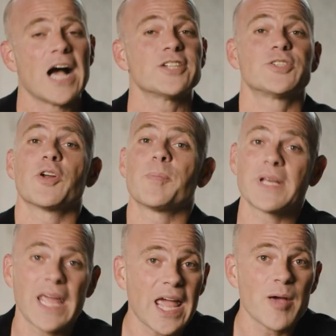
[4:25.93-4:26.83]
I showed
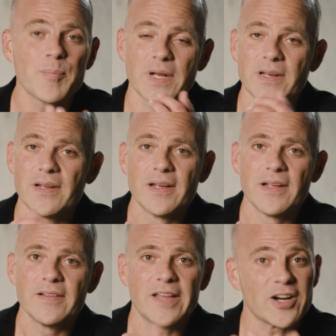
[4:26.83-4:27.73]
up at camp and
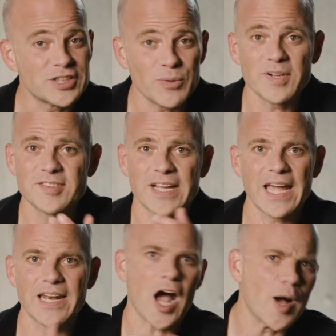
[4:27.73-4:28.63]
there she was again,